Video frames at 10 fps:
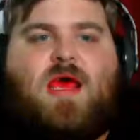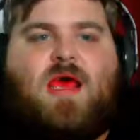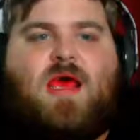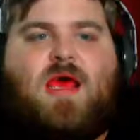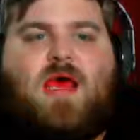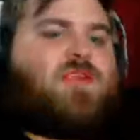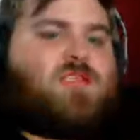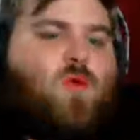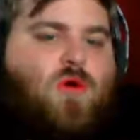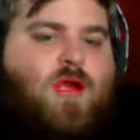I think the
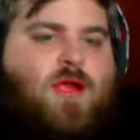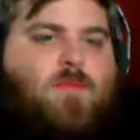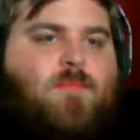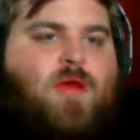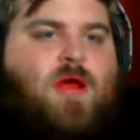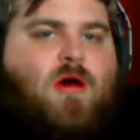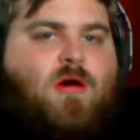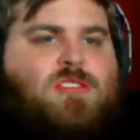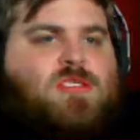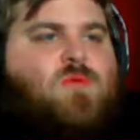story,
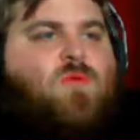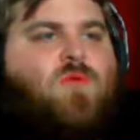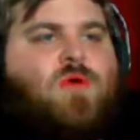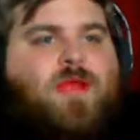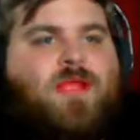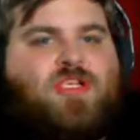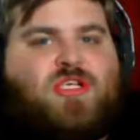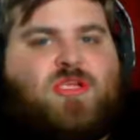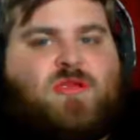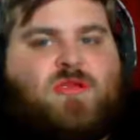because someone
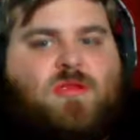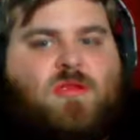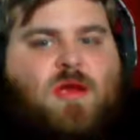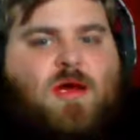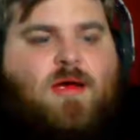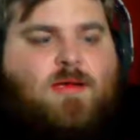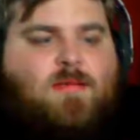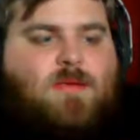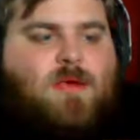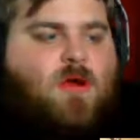mentioned
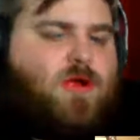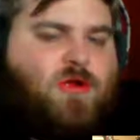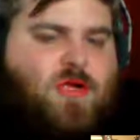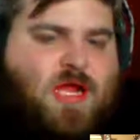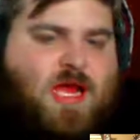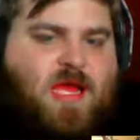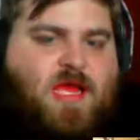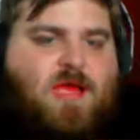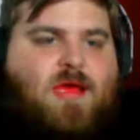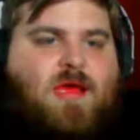earlier today
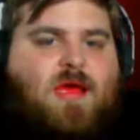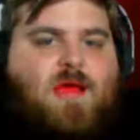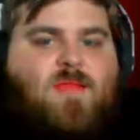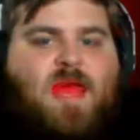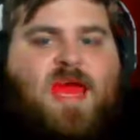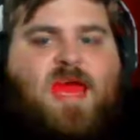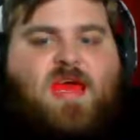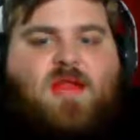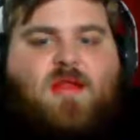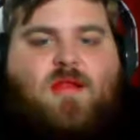
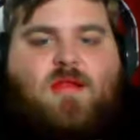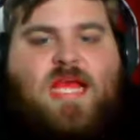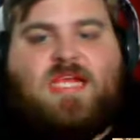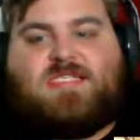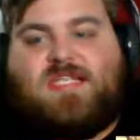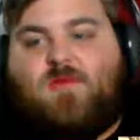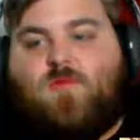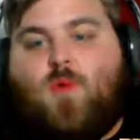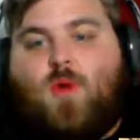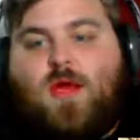that Destiny
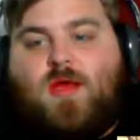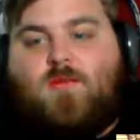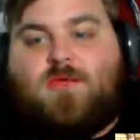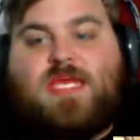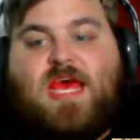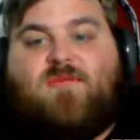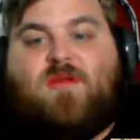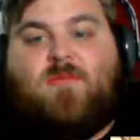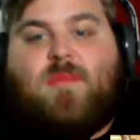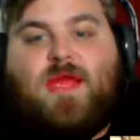1 was having to
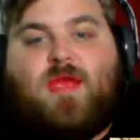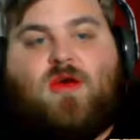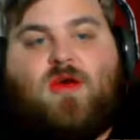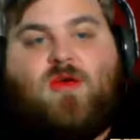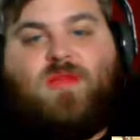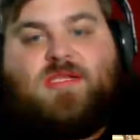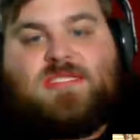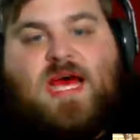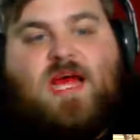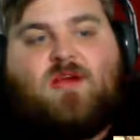make up, the
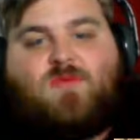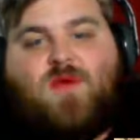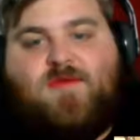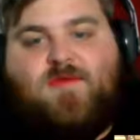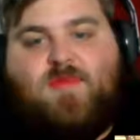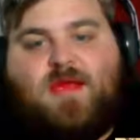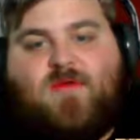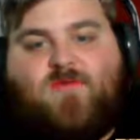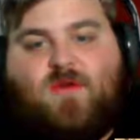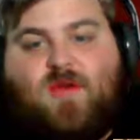designers were having to make it
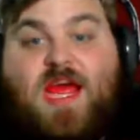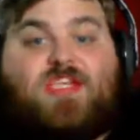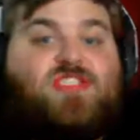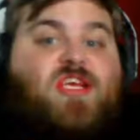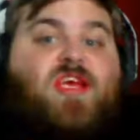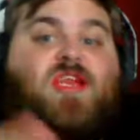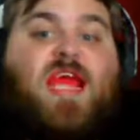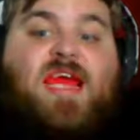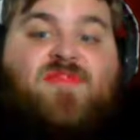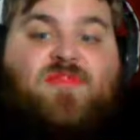for last gen
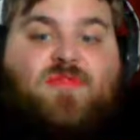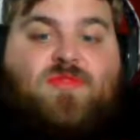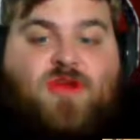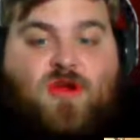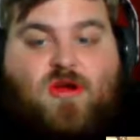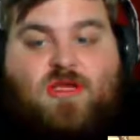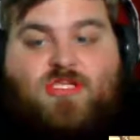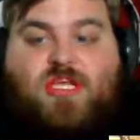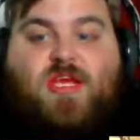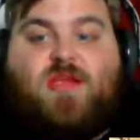and the current
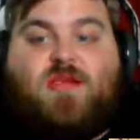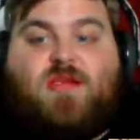gen